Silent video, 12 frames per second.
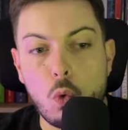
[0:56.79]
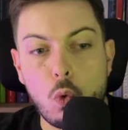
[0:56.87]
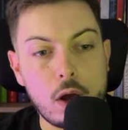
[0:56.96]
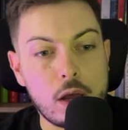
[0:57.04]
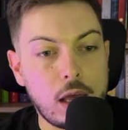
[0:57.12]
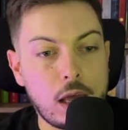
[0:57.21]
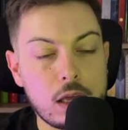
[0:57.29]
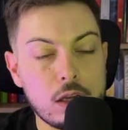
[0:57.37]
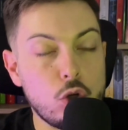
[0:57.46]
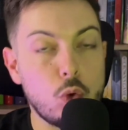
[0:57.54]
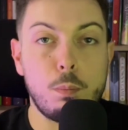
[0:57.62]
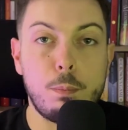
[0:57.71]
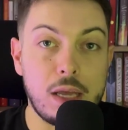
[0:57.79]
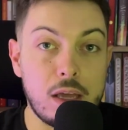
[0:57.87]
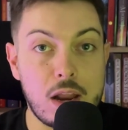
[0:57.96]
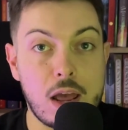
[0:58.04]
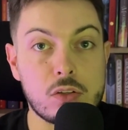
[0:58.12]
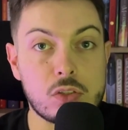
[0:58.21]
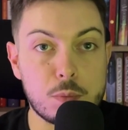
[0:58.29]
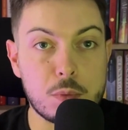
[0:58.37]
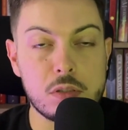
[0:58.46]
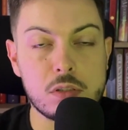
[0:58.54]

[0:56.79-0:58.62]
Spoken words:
a new big announcement.